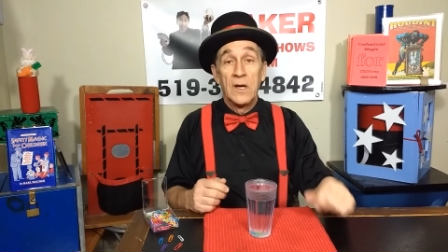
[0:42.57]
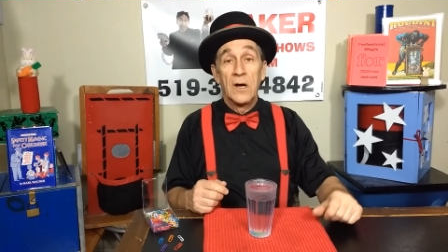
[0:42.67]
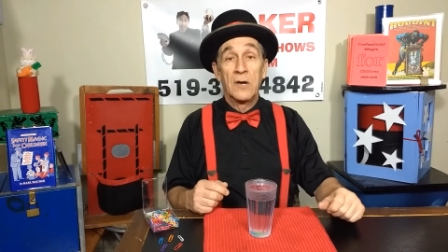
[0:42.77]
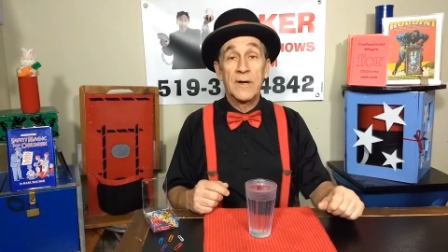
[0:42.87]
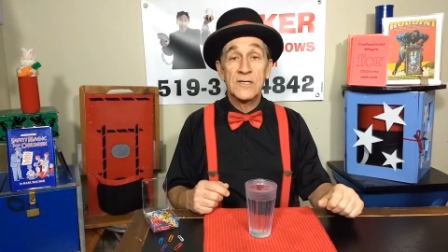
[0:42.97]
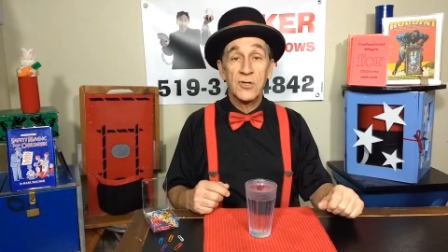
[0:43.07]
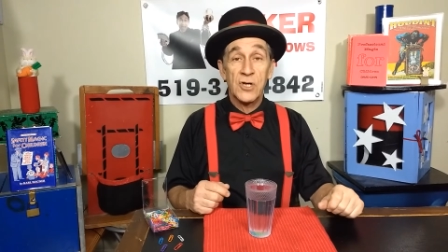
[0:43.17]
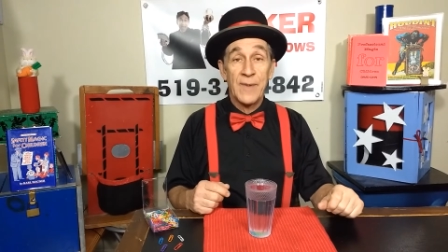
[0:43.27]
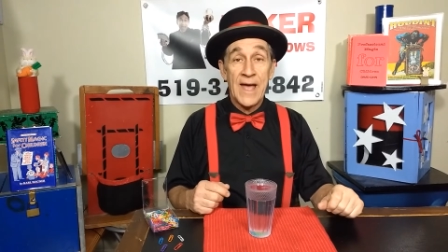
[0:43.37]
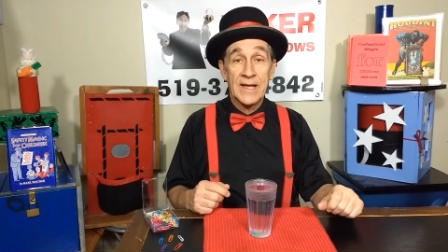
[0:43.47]
Alright, so
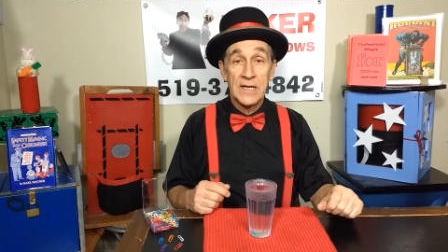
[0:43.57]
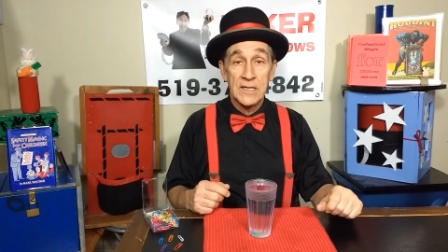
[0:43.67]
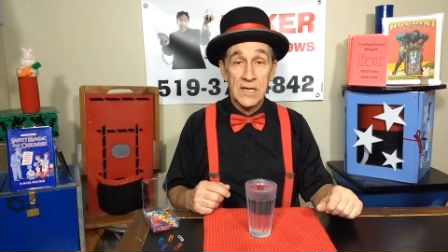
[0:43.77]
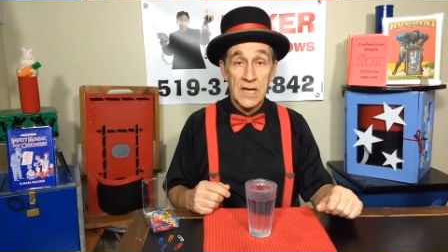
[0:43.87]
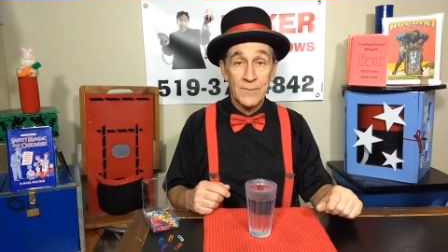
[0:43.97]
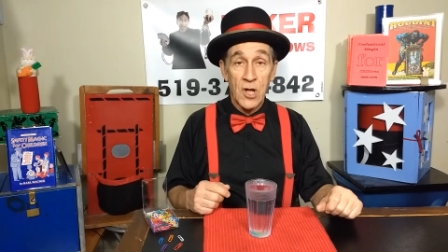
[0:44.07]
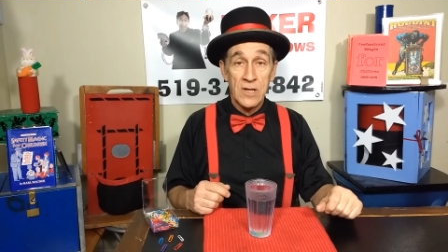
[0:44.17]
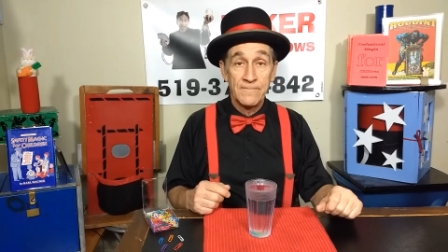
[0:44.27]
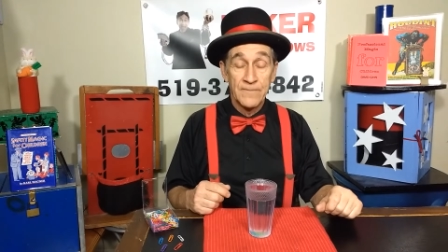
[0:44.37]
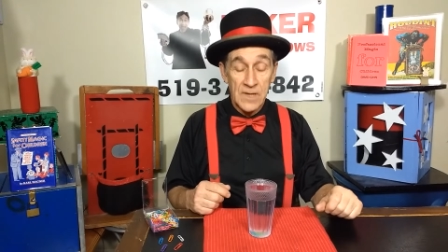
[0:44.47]
you're back. You got them
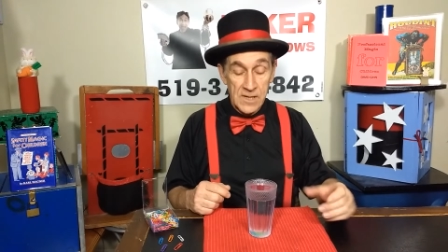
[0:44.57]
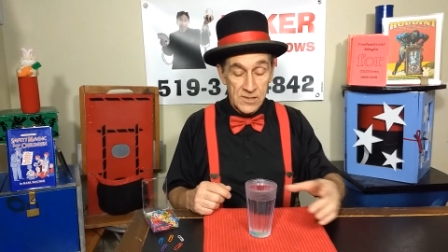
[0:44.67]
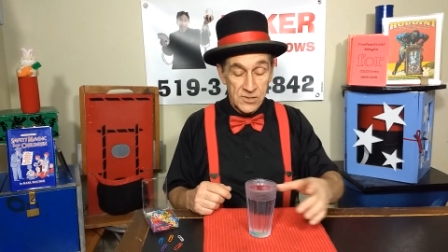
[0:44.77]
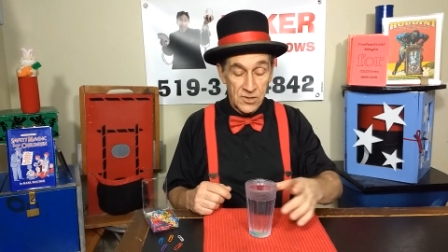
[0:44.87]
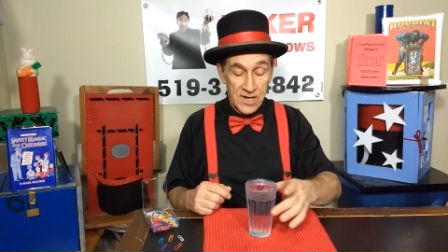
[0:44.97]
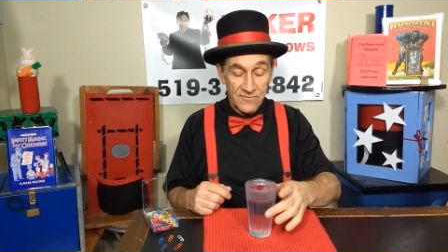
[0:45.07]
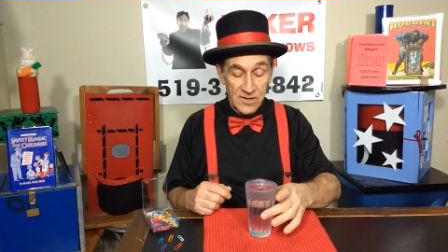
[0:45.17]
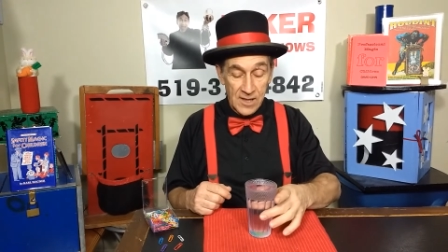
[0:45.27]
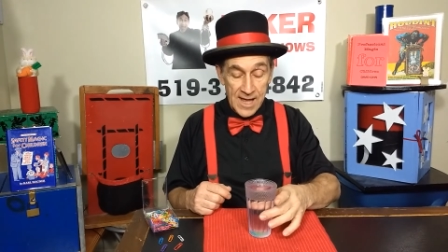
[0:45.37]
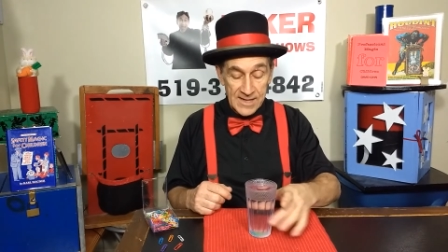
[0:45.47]
all? So you have your
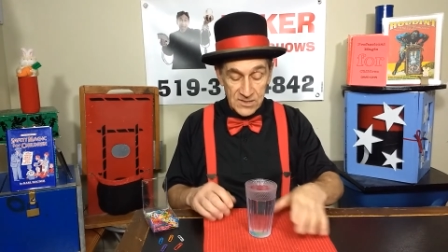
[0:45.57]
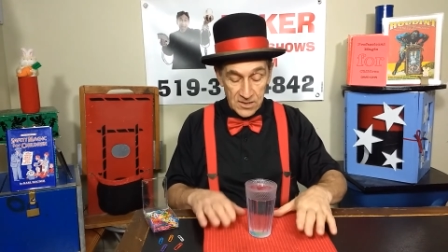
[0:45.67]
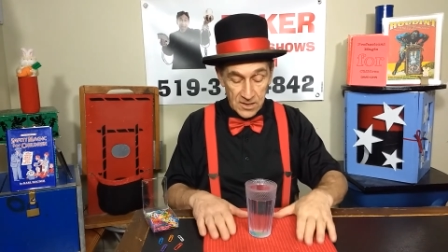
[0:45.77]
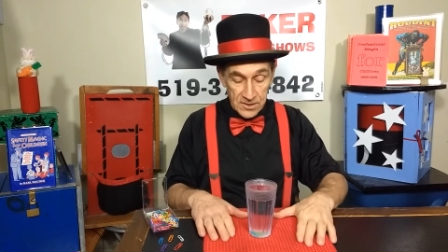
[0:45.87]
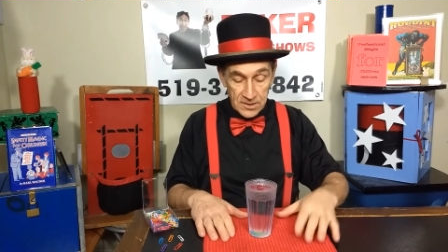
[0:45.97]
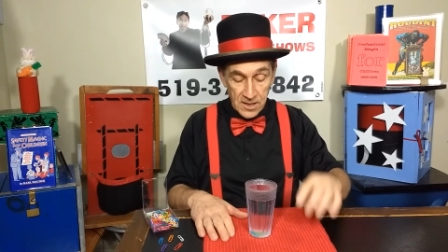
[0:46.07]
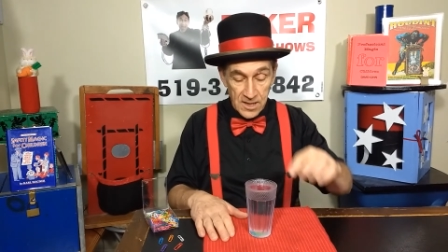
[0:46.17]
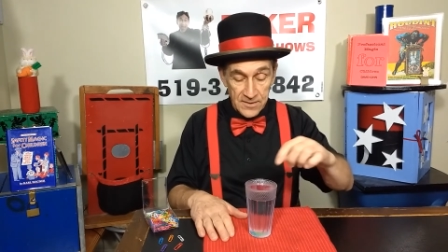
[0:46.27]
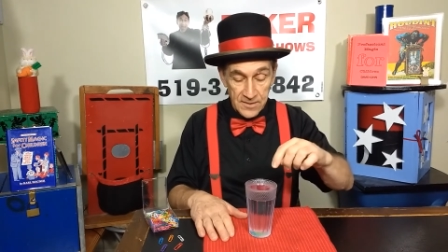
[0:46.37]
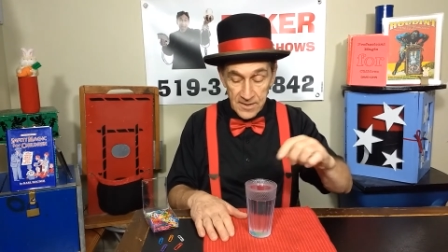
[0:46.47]
glass on the
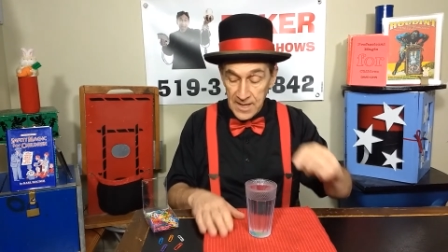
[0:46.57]
cloth.